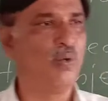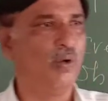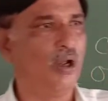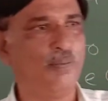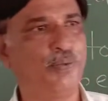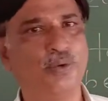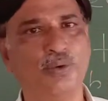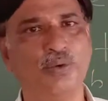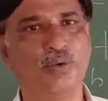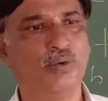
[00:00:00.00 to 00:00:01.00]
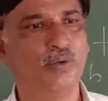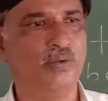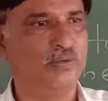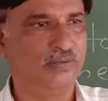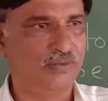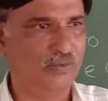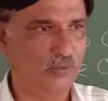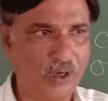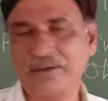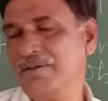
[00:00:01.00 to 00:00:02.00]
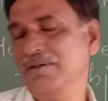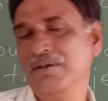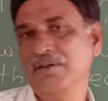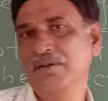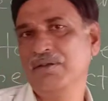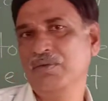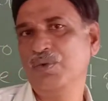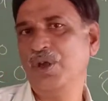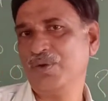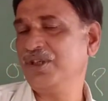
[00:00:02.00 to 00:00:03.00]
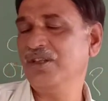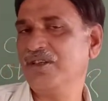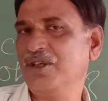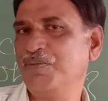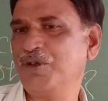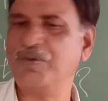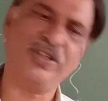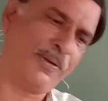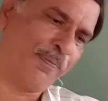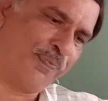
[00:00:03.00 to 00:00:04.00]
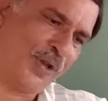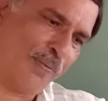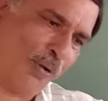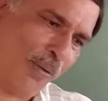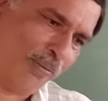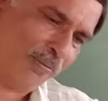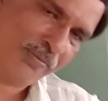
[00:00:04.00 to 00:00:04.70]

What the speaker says: up to what we have seen the C++, from